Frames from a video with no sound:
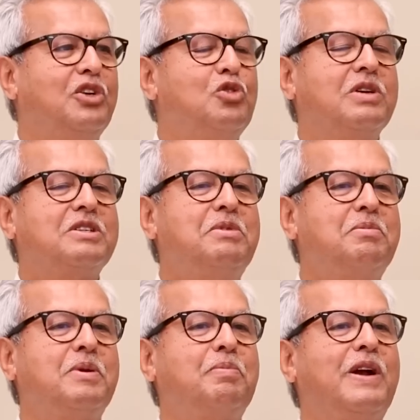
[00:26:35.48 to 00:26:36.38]
you must be
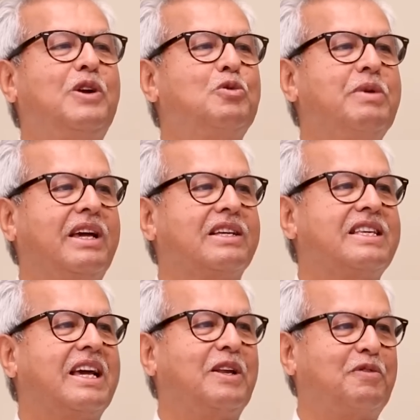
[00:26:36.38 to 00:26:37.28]
prepared to make a
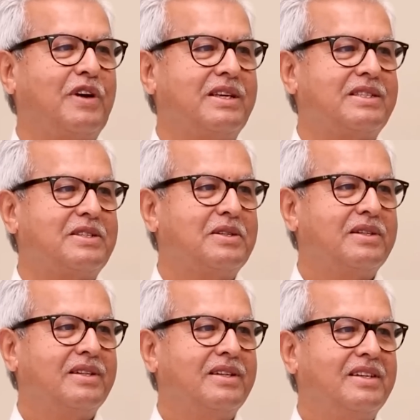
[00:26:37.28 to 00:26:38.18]
sacrifice.
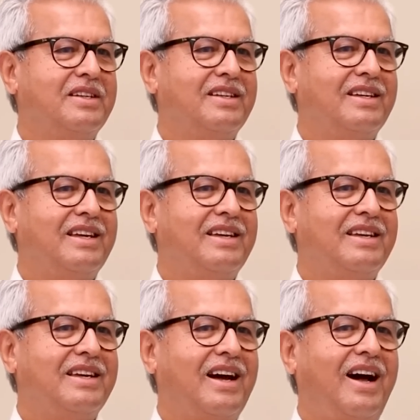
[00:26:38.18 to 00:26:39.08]

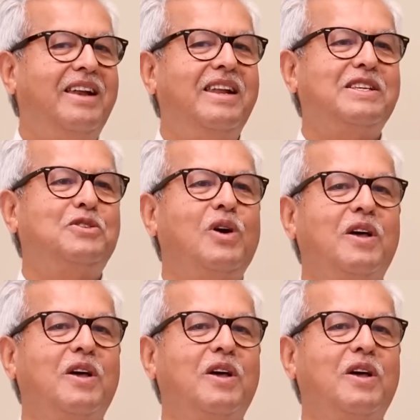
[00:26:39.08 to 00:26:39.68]
Unless you